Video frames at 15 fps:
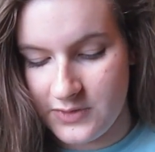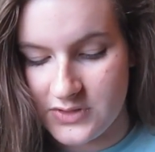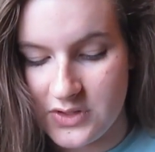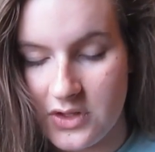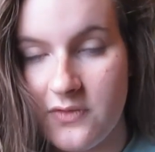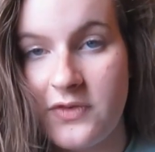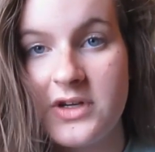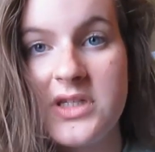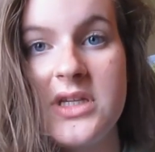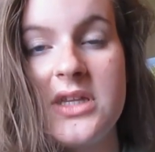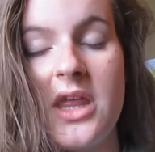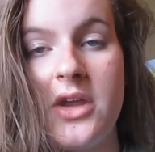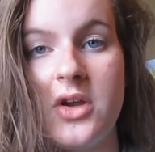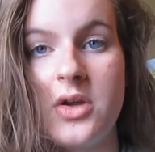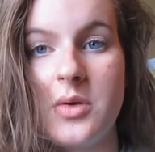So the first thing
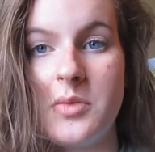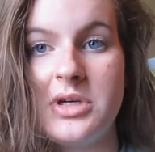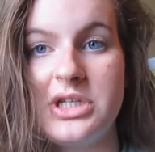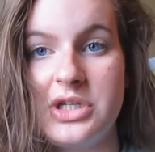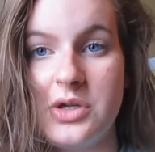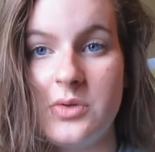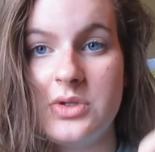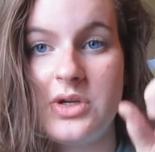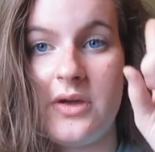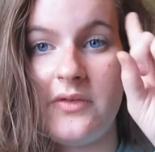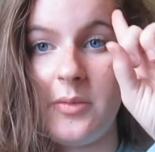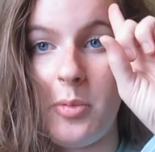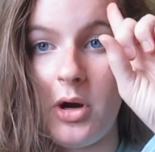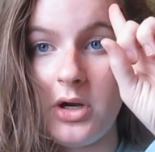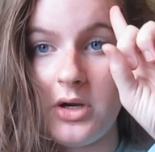that you're going to want to do is you have
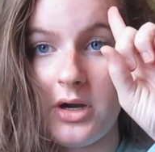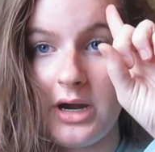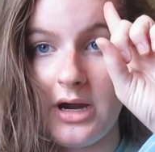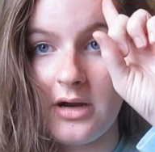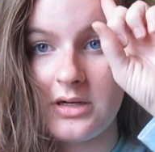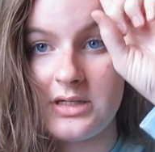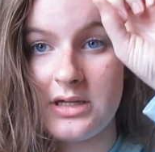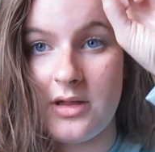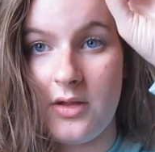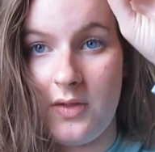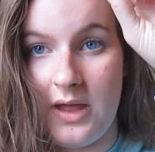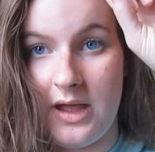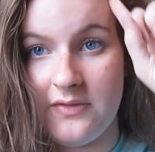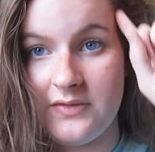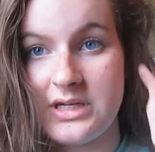to part your hair to the
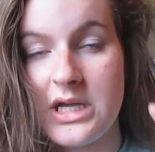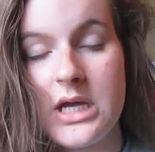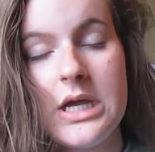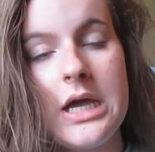left.